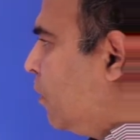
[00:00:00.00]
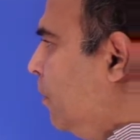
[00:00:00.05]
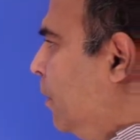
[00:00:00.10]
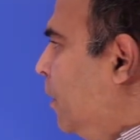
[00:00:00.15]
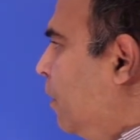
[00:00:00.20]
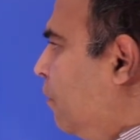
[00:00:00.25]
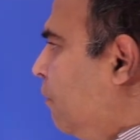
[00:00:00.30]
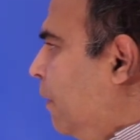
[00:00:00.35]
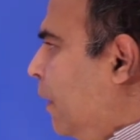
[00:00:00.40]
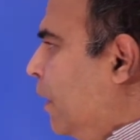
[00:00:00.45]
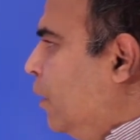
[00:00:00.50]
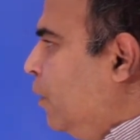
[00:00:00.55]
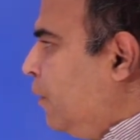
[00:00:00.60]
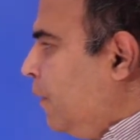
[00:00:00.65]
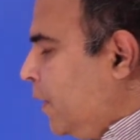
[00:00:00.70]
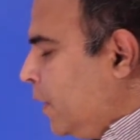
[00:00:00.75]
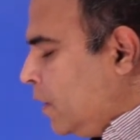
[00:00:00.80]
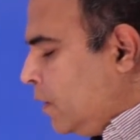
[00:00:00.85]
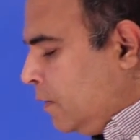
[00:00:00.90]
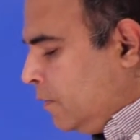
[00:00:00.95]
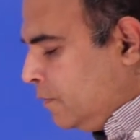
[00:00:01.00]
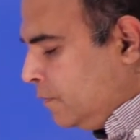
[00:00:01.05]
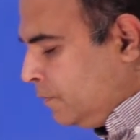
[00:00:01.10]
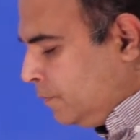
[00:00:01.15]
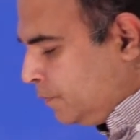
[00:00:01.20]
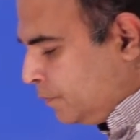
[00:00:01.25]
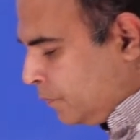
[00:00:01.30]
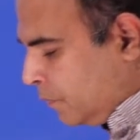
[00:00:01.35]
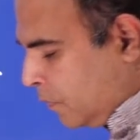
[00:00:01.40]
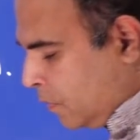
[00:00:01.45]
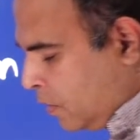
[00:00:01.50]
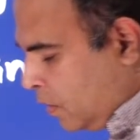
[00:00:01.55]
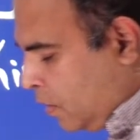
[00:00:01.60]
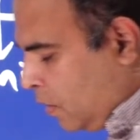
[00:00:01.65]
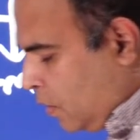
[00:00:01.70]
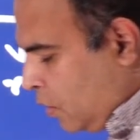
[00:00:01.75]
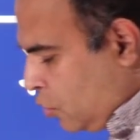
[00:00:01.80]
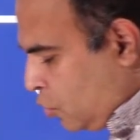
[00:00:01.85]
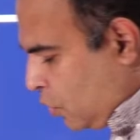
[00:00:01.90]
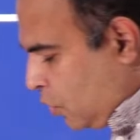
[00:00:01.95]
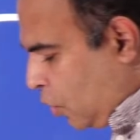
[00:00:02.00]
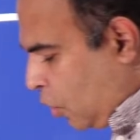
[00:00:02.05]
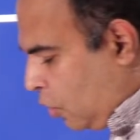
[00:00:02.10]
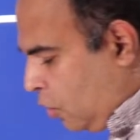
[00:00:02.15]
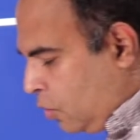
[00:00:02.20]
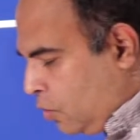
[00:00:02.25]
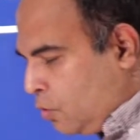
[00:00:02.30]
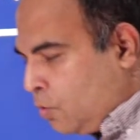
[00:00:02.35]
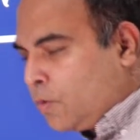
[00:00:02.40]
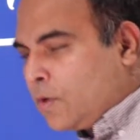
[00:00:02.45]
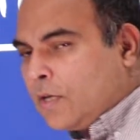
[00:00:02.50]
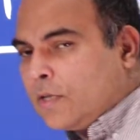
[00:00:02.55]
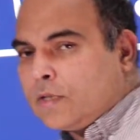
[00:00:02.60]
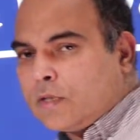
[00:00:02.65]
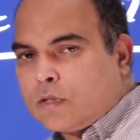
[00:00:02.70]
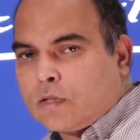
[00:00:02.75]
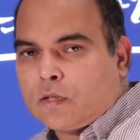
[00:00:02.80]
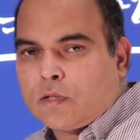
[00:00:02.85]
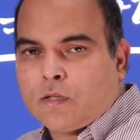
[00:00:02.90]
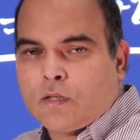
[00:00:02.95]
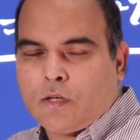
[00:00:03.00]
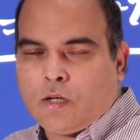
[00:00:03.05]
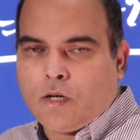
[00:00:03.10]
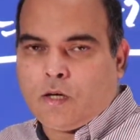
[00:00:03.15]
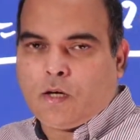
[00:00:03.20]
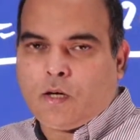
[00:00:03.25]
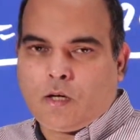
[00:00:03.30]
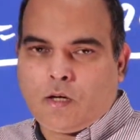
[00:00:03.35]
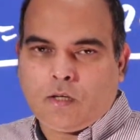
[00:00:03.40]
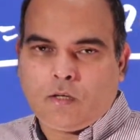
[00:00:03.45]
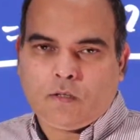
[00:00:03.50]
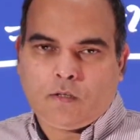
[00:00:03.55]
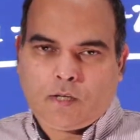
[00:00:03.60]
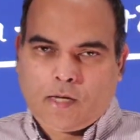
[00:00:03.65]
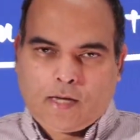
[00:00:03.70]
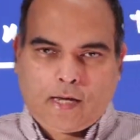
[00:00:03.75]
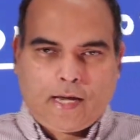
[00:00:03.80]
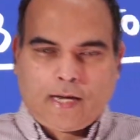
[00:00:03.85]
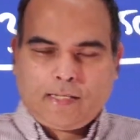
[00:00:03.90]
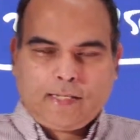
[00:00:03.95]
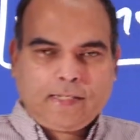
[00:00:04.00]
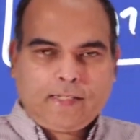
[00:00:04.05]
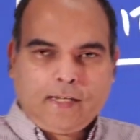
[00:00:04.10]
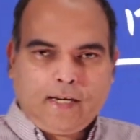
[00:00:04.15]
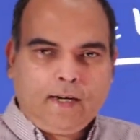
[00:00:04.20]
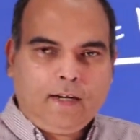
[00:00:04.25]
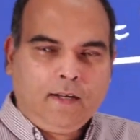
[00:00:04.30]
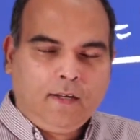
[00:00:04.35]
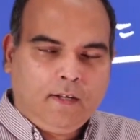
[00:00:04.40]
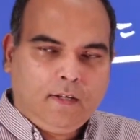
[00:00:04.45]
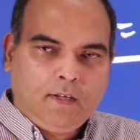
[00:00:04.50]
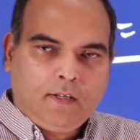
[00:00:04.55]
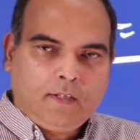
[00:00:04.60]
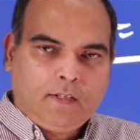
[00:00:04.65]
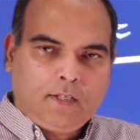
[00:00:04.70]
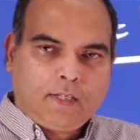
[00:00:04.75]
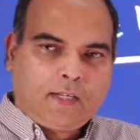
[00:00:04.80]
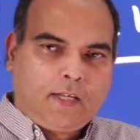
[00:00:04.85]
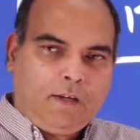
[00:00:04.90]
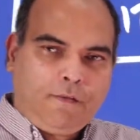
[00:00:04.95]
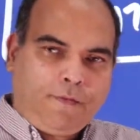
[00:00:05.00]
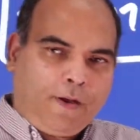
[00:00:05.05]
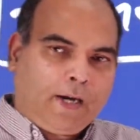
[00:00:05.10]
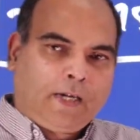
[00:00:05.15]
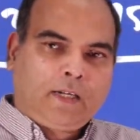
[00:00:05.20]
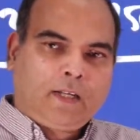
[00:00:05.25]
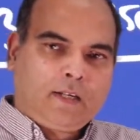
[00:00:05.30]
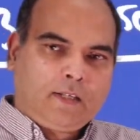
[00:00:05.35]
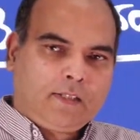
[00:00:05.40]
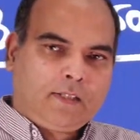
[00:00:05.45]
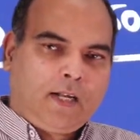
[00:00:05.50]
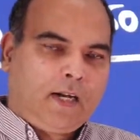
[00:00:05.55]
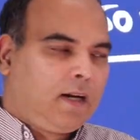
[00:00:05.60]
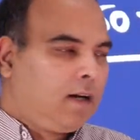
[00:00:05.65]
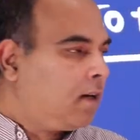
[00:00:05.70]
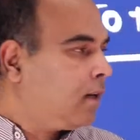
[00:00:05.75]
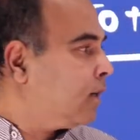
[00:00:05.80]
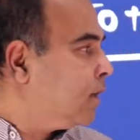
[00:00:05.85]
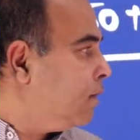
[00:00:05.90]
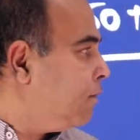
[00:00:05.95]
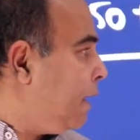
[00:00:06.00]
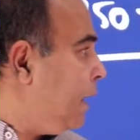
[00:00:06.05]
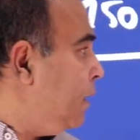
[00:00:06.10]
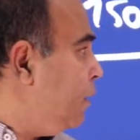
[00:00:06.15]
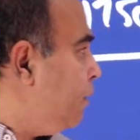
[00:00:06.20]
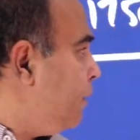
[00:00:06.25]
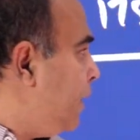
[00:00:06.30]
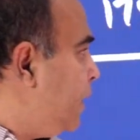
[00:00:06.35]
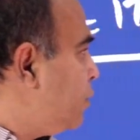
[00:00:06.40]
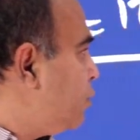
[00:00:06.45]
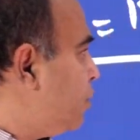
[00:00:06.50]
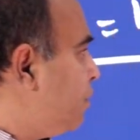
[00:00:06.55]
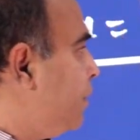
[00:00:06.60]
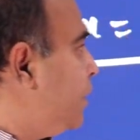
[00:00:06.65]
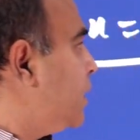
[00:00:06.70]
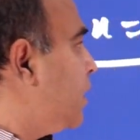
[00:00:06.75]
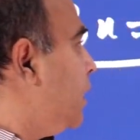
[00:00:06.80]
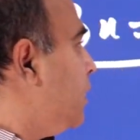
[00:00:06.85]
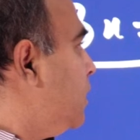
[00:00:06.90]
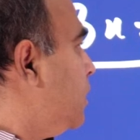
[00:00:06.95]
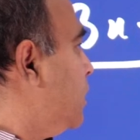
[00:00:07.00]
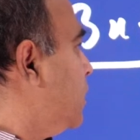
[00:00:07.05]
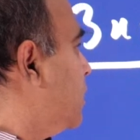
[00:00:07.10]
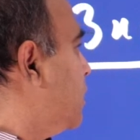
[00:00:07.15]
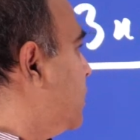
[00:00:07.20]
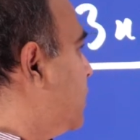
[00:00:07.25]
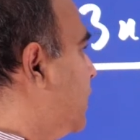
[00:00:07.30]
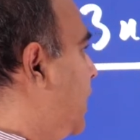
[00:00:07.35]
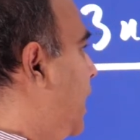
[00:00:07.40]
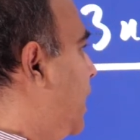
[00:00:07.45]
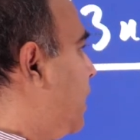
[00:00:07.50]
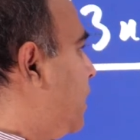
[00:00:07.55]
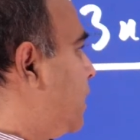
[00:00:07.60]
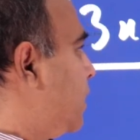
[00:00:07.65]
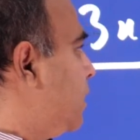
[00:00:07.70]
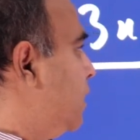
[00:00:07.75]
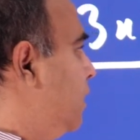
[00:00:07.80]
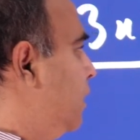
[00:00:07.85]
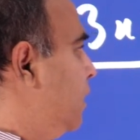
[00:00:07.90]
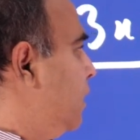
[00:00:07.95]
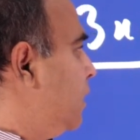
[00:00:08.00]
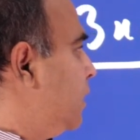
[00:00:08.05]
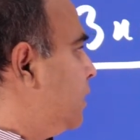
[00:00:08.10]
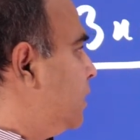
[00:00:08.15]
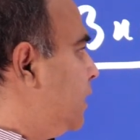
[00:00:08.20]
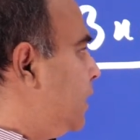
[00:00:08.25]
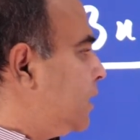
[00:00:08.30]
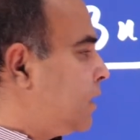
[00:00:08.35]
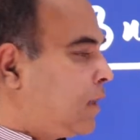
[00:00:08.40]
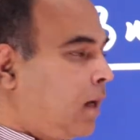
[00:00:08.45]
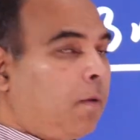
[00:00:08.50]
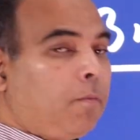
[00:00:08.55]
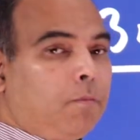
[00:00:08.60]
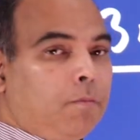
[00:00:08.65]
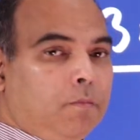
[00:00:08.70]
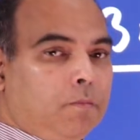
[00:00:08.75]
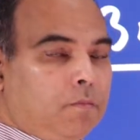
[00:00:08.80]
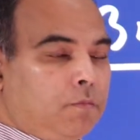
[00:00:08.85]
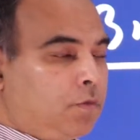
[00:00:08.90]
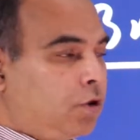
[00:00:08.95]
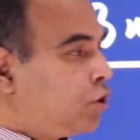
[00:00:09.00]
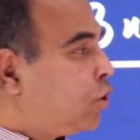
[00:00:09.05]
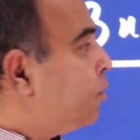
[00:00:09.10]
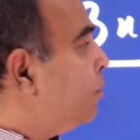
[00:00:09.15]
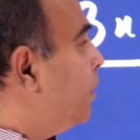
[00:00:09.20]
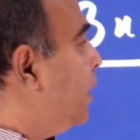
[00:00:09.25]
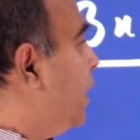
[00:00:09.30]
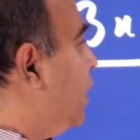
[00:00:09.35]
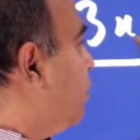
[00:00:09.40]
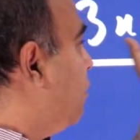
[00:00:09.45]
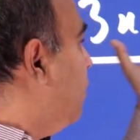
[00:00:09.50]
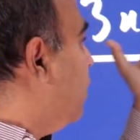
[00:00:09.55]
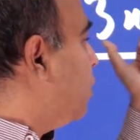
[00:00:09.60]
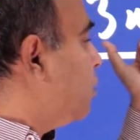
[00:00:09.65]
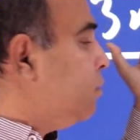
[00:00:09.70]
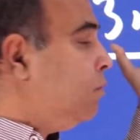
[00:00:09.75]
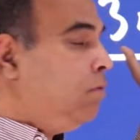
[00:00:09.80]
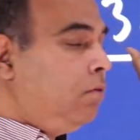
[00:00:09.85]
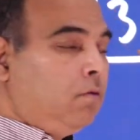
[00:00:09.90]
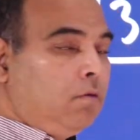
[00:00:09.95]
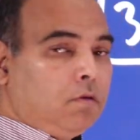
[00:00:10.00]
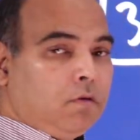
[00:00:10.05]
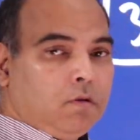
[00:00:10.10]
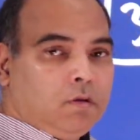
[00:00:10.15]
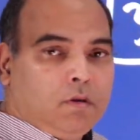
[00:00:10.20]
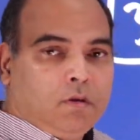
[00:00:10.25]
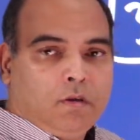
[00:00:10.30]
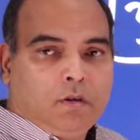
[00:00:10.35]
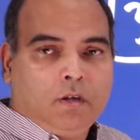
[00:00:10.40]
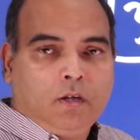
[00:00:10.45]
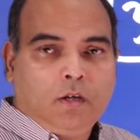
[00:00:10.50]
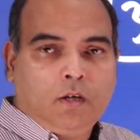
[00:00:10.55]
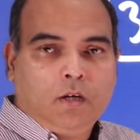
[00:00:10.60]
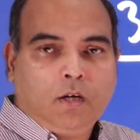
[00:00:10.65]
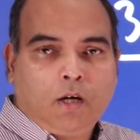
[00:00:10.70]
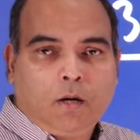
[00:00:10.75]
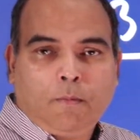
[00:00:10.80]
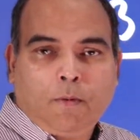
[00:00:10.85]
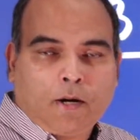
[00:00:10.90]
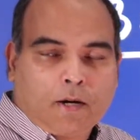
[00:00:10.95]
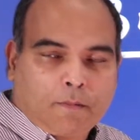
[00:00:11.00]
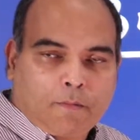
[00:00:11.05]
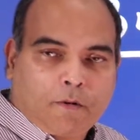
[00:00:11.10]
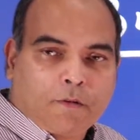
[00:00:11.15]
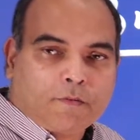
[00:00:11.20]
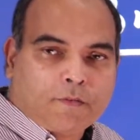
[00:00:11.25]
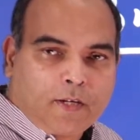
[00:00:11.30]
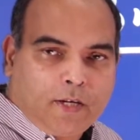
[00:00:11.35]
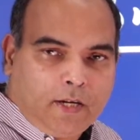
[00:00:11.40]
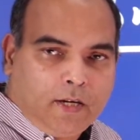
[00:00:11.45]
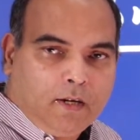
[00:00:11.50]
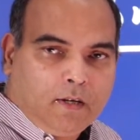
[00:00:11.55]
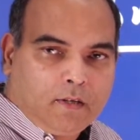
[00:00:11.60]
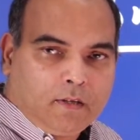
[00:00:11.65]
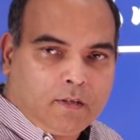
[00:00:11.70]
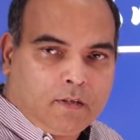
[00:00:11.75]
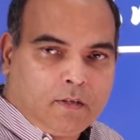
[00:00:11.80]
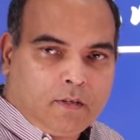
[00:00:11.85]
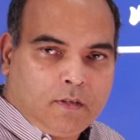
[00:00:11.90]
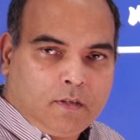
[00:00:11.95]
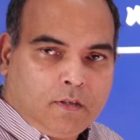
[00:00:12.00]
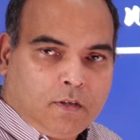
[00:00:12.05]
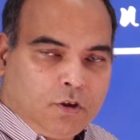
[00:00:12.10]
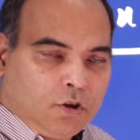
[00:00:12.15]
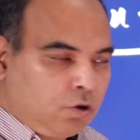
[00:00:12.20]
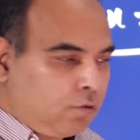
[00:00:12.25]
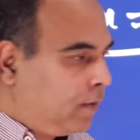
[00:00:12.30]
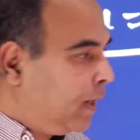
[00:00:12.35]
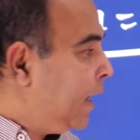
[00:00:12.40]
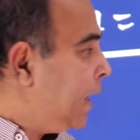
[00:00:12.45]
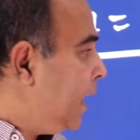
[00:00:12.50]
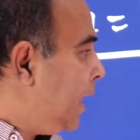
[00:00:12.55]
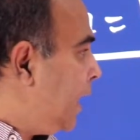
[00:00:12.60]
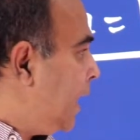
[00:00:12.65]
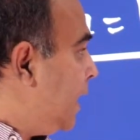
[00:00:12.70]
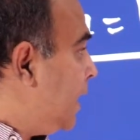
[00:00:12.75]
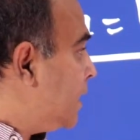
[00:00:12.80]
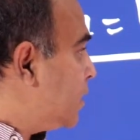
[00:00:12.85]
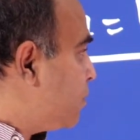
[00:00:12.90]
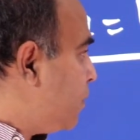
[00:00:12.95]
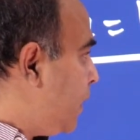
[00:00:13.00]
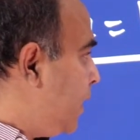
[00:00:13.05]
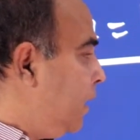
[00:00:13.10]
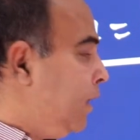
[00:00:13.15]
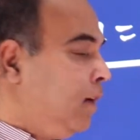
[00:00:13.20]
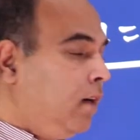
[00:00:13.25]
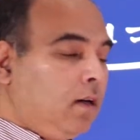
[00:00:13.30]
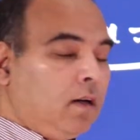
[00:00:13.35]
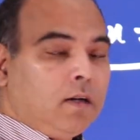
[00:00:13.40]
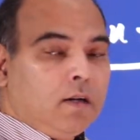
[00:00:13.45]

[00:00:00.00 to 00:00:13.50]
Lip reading: the minimum value of n. So in order to do this, as I said, the key factor is that the value of n should be such that this sum should be equal to a multiple of 3. So when I take n as 1,